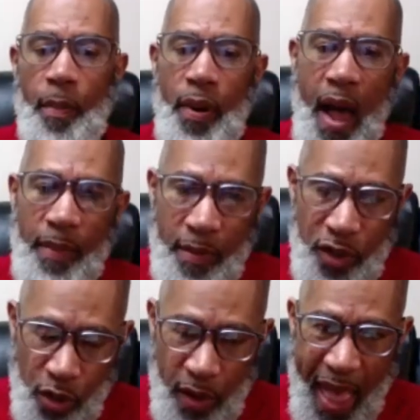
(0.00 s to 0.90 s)

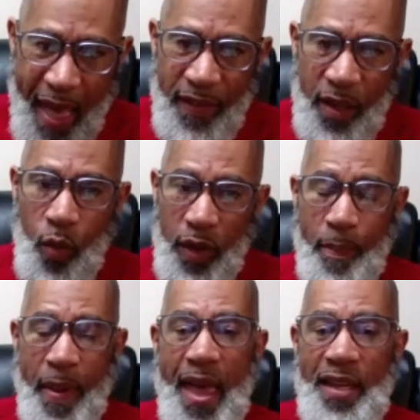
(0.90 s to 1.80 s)
problems you're having with
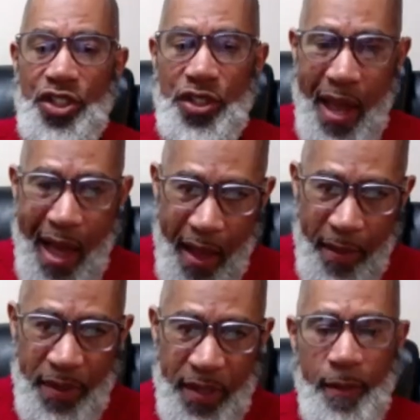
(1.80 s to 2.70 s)
past
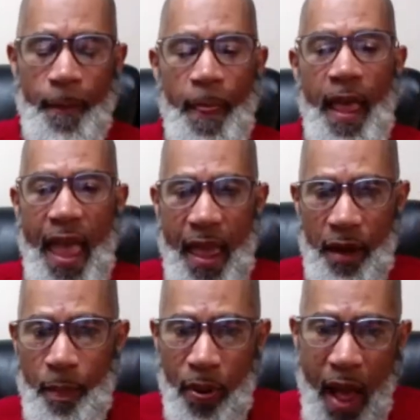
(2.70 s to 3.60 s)
jobs,
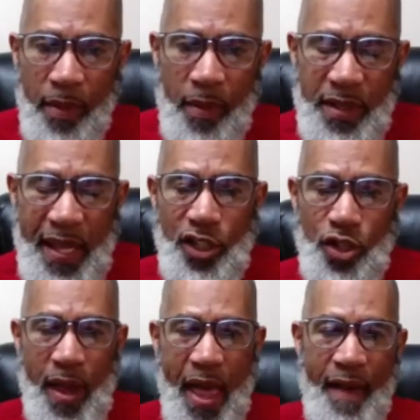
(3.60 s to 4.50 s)
and problems that
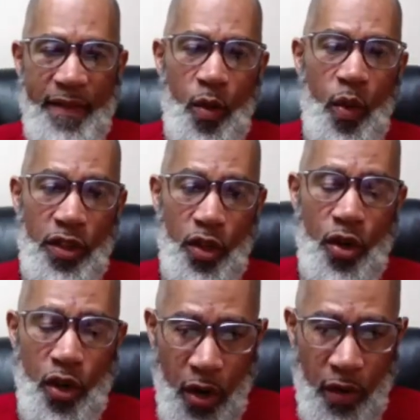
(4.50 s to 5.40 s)
you're having with your
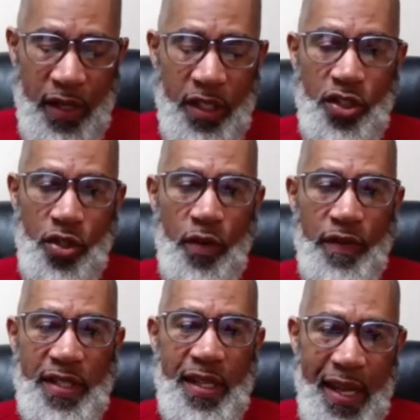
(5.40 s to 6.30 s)
current
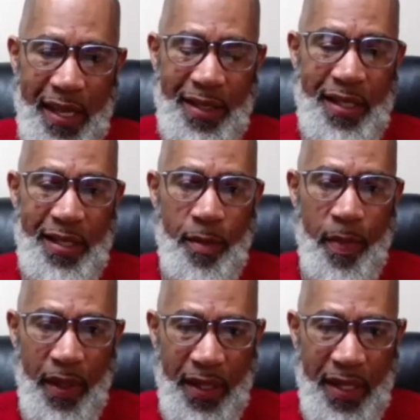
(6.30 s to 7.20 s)
service-connected
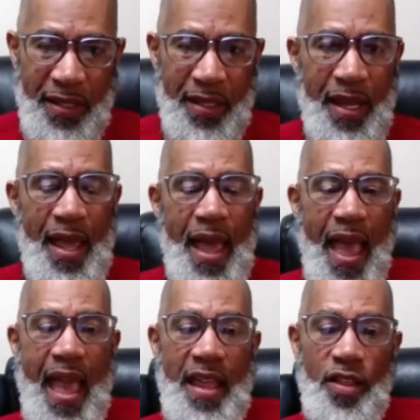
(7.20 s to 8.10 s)
disabilities,
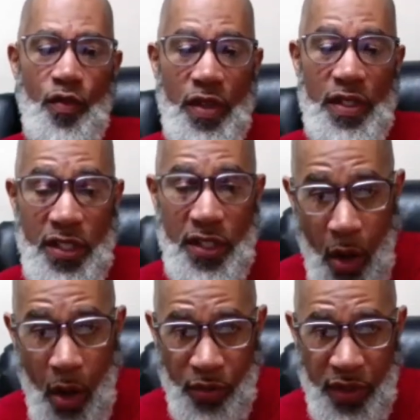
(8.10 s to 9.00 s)
and the
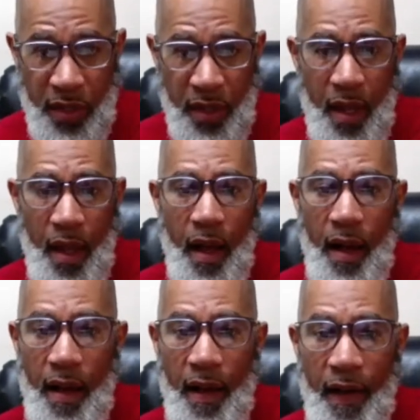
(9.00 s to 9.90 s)
results
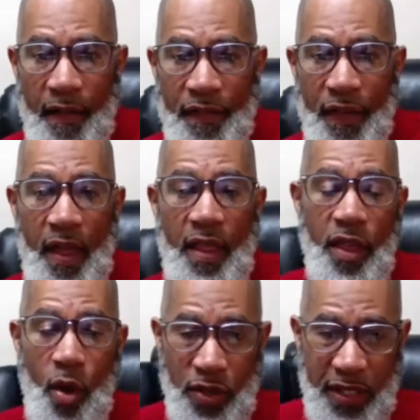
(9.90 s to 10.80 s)
of
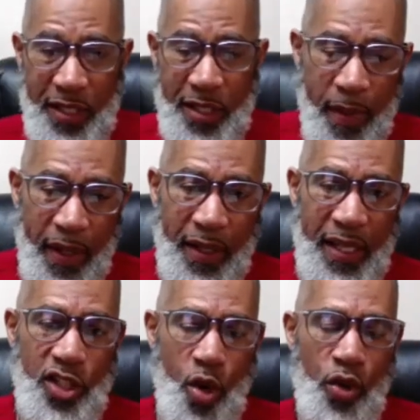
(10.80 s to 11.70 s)
those
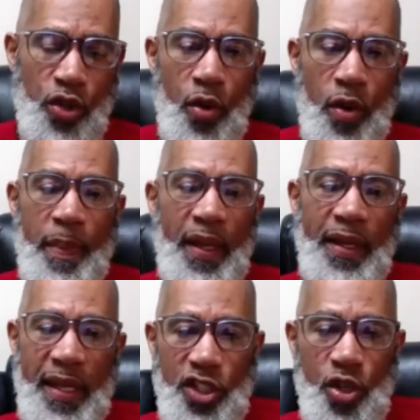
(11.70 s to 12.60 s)
disabilities on your
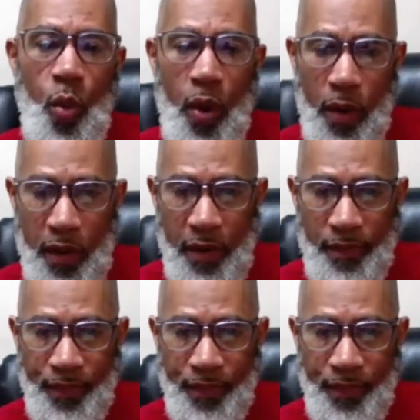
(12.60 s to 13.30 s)
ability to work.